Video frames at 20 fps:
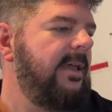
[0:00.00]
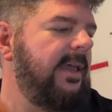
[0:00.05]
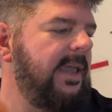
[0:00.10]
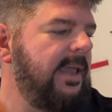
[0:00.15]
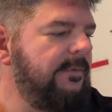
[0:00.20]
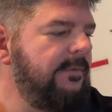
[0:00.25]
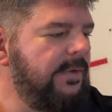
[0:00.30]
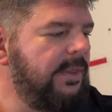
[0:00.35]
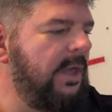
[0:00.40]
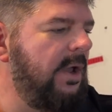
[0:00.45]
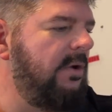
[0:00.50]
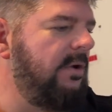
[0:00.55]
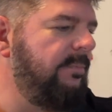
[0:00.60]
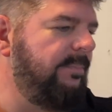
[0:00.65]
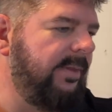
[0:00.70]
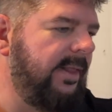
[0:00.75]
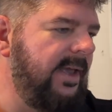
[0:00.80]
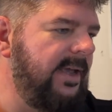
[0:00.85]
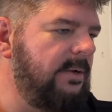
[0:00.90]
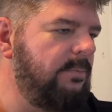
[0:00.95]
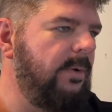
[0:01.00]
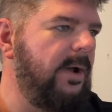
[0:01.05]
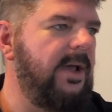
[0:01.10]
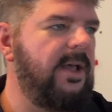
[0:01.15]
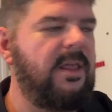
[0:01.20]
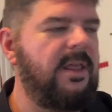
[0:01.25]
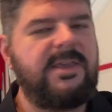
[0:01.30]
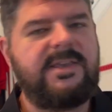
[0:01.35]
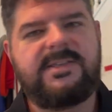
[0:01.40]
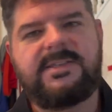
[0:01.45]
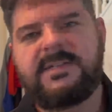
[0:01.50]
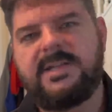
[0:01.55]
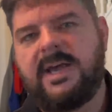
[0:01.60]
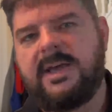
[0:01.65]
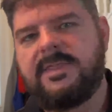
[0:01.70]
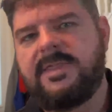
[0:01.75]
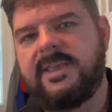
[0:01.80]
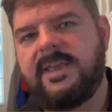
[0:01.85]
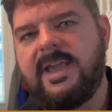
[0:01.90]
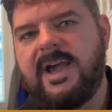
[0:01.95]
Even though he played well, he's
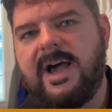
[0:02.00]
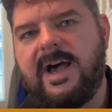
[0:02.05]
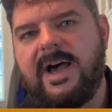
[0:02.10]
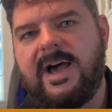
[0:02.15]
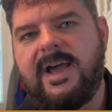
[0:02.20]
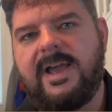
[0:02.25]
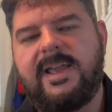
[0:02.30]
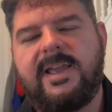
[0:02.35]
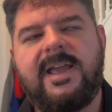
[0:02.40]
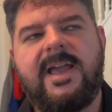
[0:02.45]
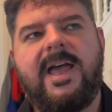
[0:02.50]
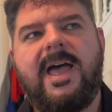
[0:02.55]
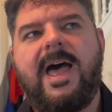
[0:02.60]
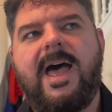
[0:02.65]
not the guy.